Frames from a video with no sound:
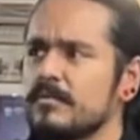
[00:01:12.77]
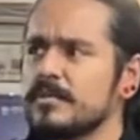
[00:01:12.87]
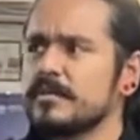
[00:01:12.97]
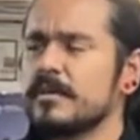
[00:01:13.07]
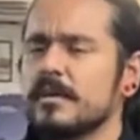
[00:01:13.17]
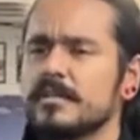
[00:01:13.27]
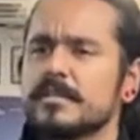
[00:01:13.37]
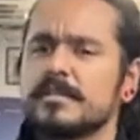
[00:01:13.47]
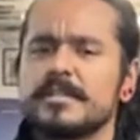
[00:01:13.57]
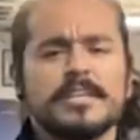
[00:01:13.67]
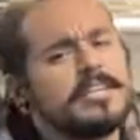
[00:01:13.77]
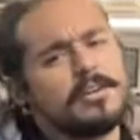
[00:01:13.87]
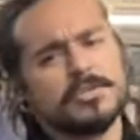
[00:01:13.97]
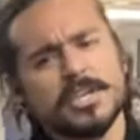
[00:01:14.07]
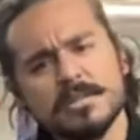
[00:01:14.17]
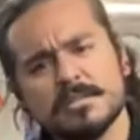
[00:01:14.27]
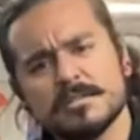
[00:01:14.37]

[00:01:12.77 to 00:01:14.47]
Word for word: would you call it? An ego check,